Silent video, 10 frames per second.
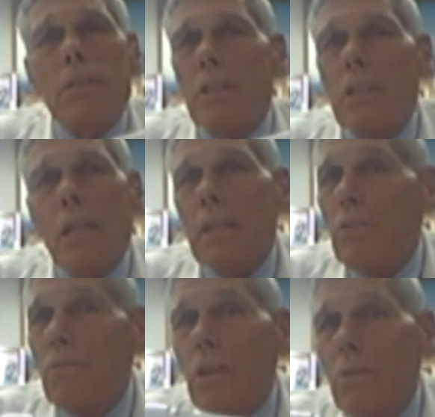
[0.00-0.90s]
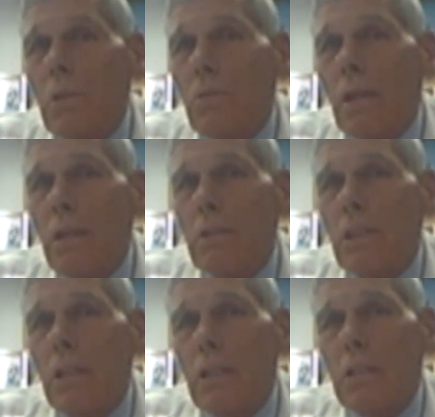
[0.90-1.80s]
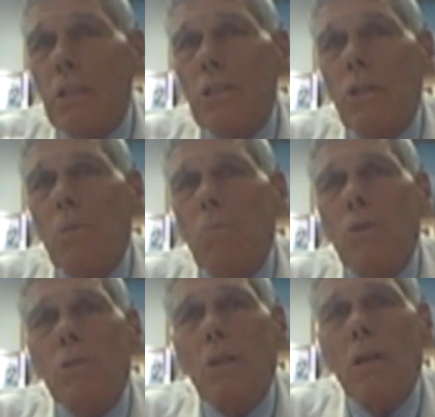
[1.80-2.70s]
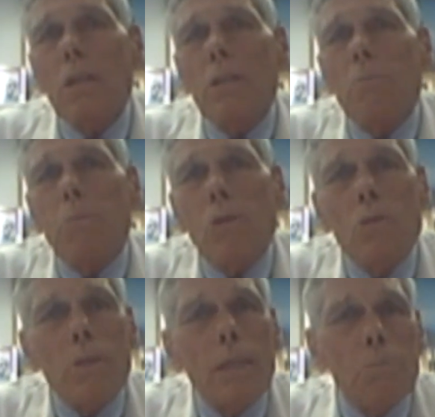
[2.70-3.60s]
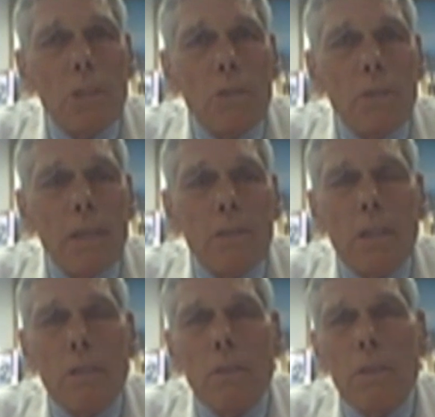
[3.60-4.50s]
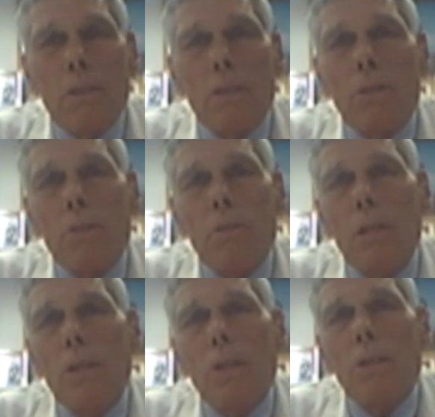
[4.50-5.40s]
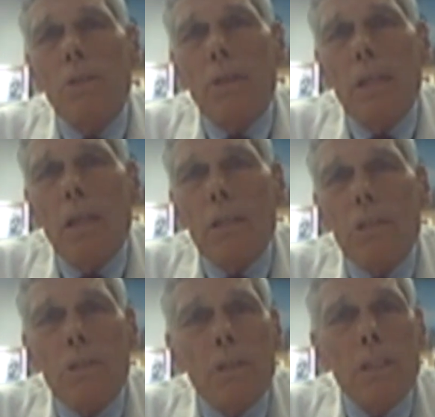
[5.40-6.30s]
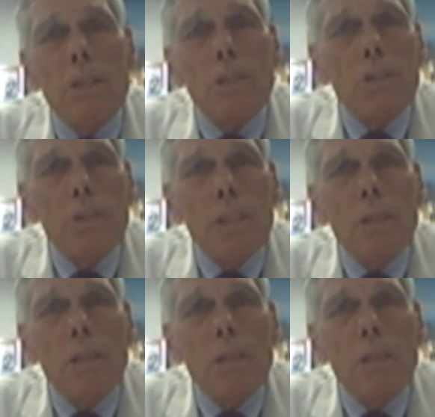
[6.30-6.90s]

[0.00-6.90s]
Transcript: just like you've done with cryogenics. And so most all of the programs that are out there that do screen and